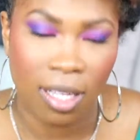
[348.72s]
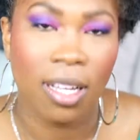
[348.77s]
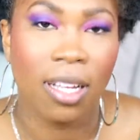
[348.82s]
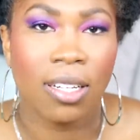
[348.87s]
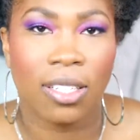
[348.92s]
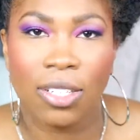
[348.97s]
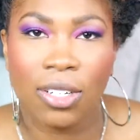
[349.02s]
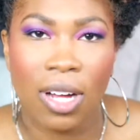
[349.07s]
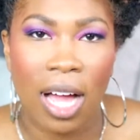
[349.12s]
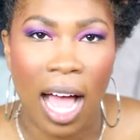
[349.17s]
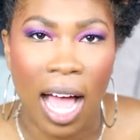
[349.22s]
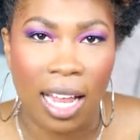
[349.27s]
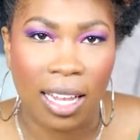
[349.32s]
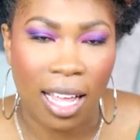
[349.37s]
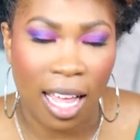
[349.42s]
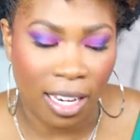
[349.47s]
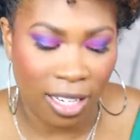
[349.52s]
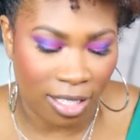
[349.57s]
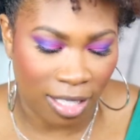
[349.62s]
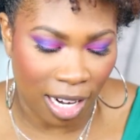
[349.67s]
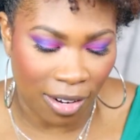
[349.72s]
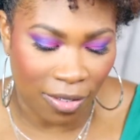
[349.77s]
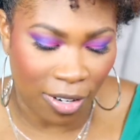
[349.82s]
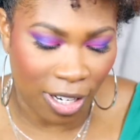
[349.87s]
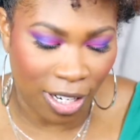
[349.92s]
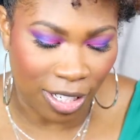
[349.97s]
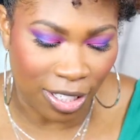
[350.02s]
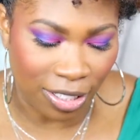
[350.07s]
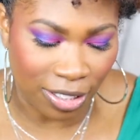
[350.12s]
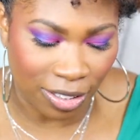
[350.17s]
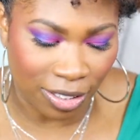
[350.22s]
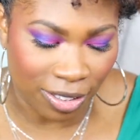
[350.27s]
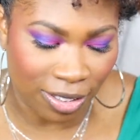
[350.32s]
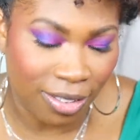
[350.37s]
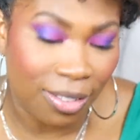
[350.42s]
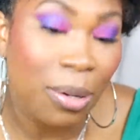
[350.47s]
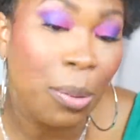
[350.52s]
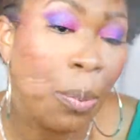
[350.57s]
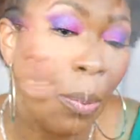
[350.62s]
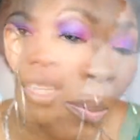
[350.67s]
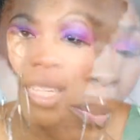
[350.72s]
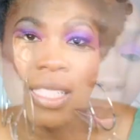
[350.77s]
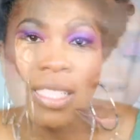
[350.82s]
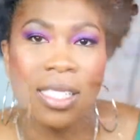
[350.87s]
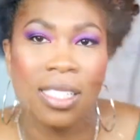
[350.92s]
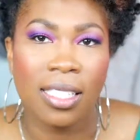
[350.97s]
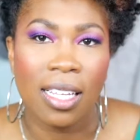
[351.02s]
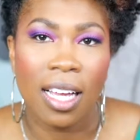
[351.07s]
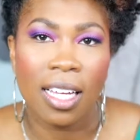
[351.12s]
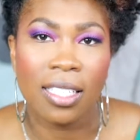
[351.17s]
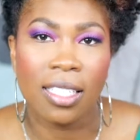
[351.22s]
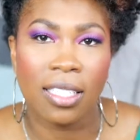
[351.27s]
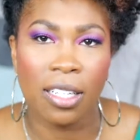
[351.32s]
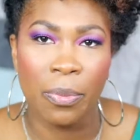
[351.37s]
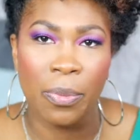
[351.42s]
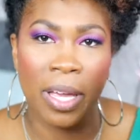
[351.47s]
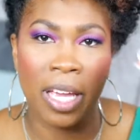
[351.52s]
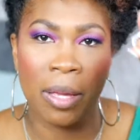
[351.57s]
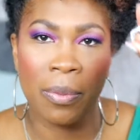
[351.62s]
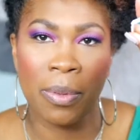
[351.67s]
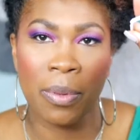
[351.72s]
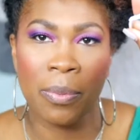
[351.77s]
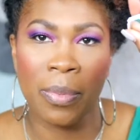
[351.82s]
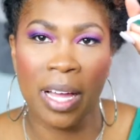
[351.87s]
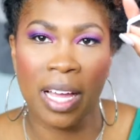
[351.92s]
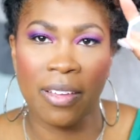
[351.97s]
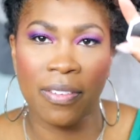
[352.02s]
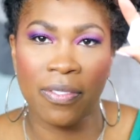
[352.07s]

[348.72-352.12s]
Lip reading: a little highlighter never hurt. This is Hustla Baby by